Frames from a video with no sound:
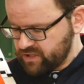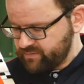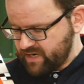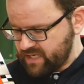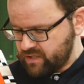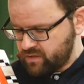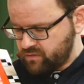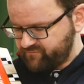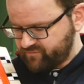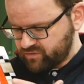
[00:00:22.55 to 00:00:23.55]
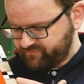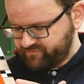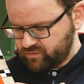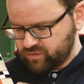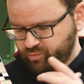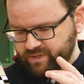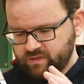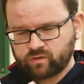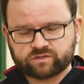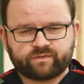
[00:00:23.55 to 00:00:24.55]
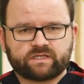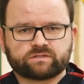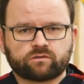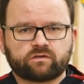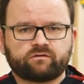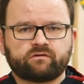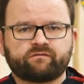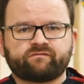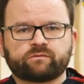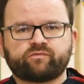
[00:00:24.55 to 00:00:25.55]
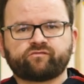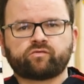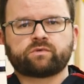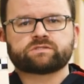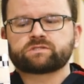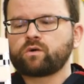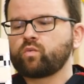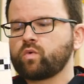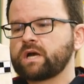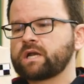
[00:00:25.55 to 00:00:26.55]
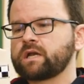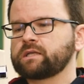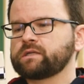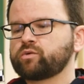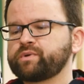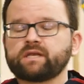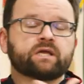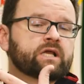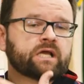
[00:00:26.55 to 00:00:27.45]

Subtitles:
You may find a few little pin knots, but that's not going to affect performance one little bit.